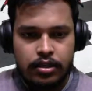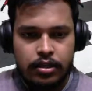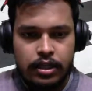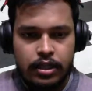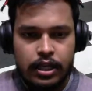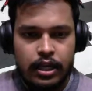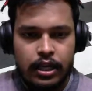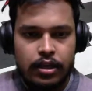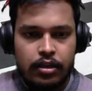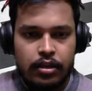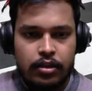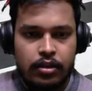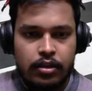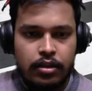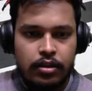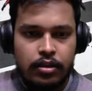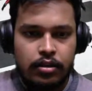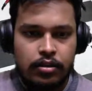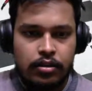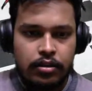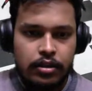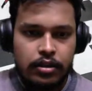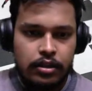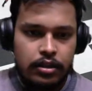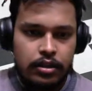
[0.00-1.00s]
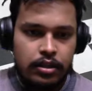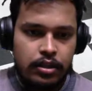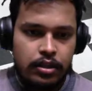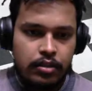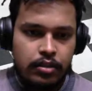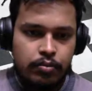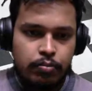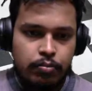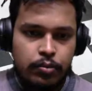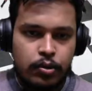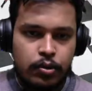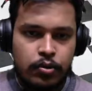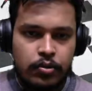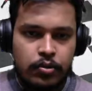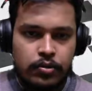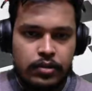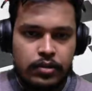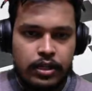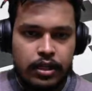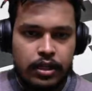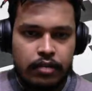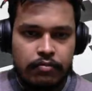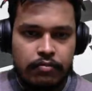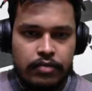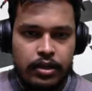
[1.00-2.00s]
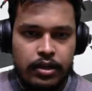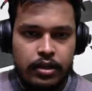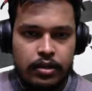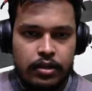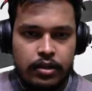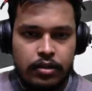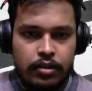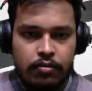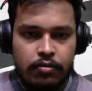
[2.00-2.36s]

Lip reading: king is moved to safety,